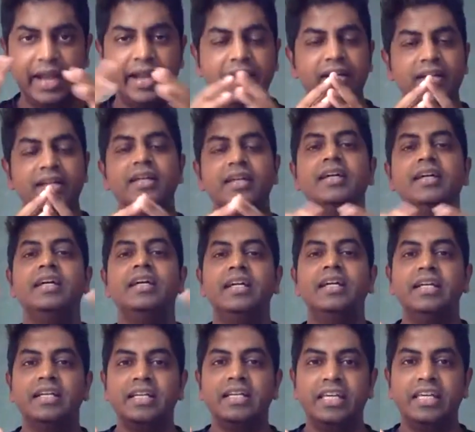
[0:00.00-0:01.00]
And
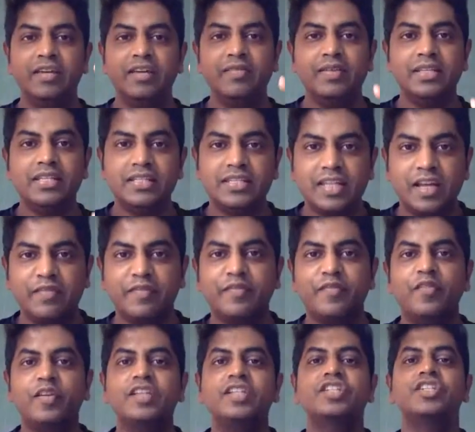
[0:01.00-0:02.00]
give us
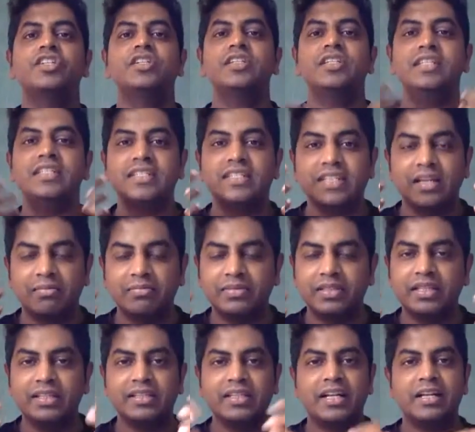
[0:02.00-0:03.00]
tough question is
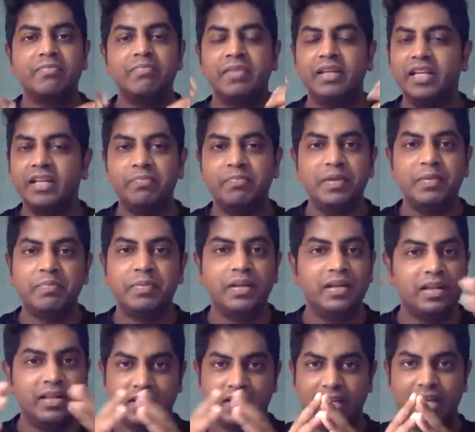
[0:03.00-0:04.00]
something that many
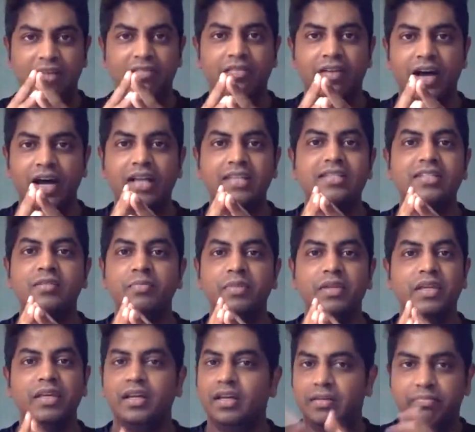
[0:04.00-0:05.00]
people have
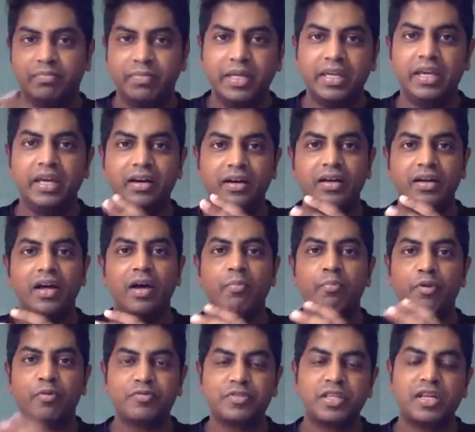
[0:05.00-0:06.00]
asked me. Being
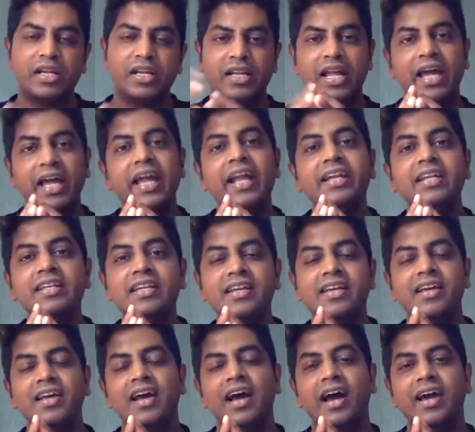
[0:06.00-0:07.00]
a professor at an
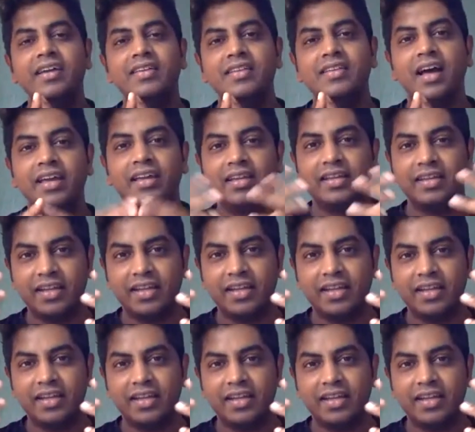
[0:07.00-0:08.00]
IIT,
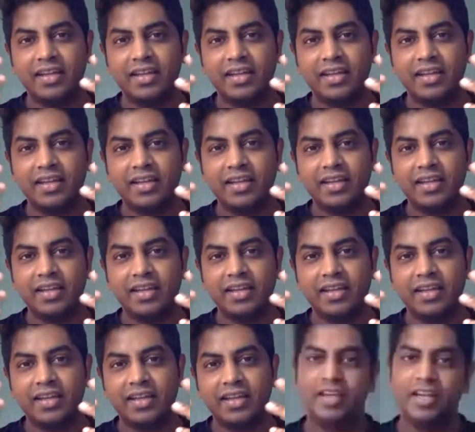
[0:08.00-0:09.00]
I get this
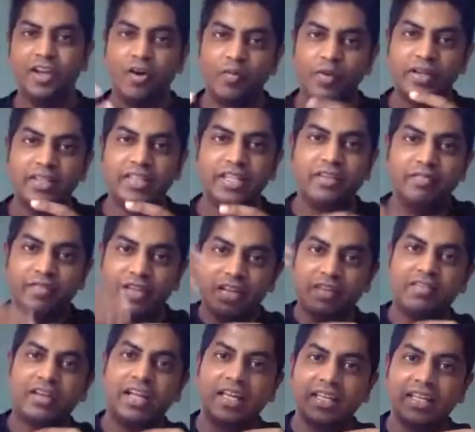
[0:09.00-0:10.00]
every now and then
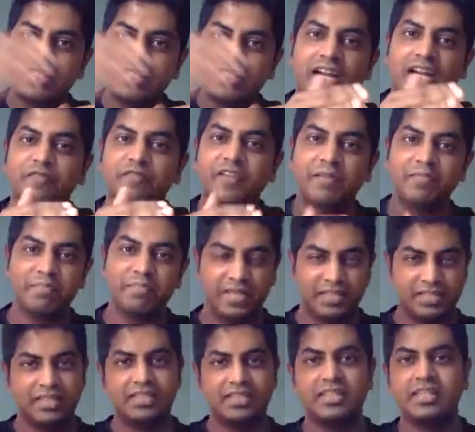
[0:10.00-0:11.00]
whenever I start from
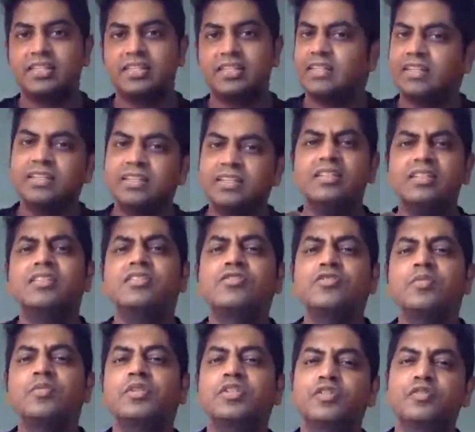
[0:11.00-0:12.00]
basics. They say, "So this is
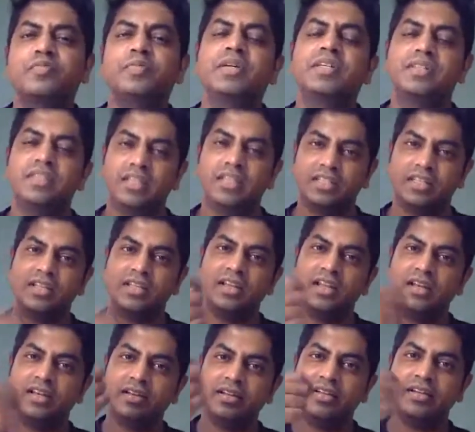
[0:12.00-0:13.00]
too much of basic.
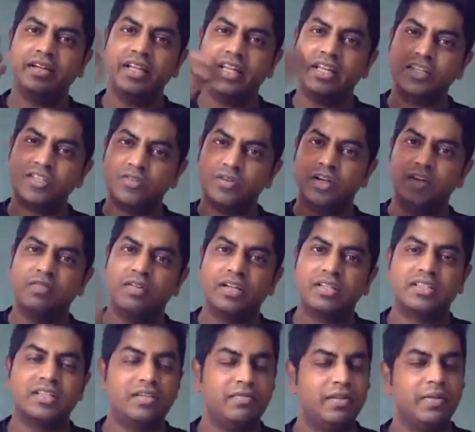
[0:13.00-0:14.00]
They'll take us to
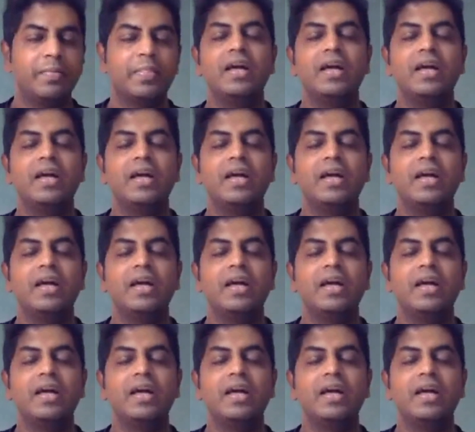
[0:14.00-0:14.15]
advanced level."